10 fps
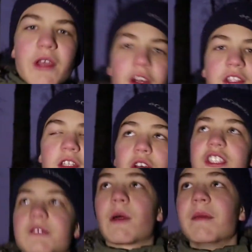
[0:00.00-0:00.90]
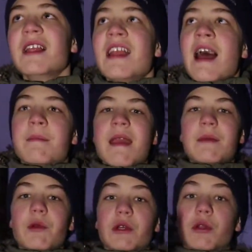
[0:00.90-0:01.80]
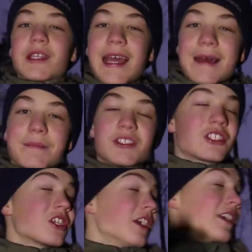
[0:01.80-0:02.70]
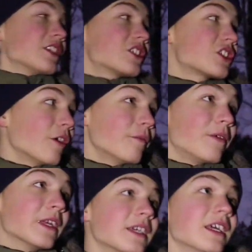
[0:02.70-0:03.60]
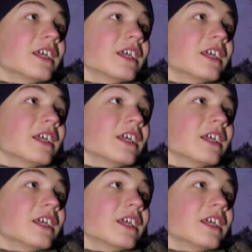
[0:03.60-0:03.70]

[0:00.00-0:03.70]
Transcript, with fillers: we heard the noises from, and maybe we could catch something